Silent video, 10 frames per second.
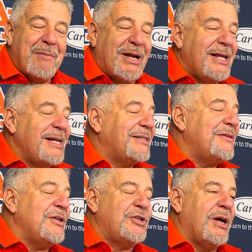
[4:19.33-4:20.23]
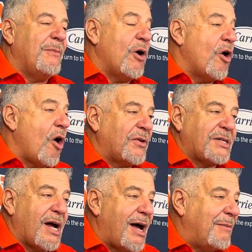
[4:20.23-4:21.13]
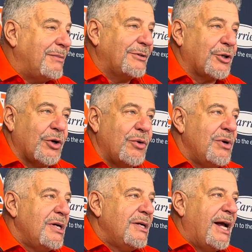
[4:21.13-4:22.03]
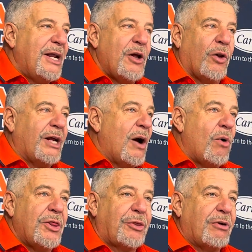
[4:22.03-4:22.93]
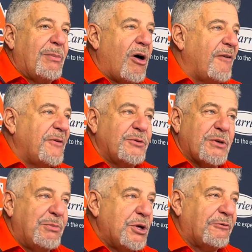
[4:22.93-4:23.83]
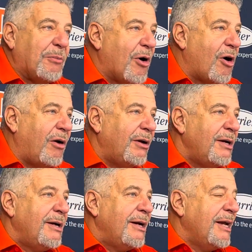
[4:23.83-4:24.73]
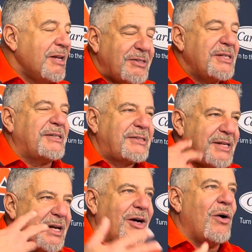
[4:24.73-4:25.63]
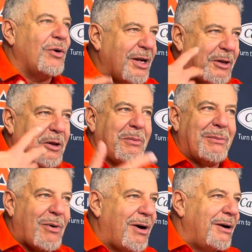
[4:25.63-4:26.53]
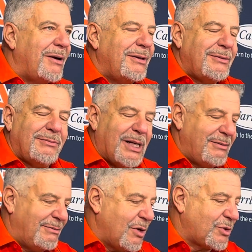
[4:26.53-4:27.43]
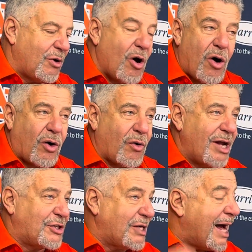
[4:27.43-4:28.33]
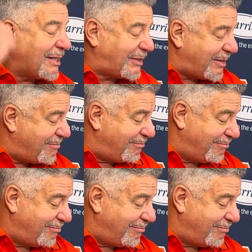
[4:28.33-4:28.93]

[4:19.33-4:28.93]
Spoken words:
I mean, he's in the gym all the time, too. And he only got 1 3 ball off. It was a beautiful ball. He just needs to see it going a little bit more. But those are all great shots. And,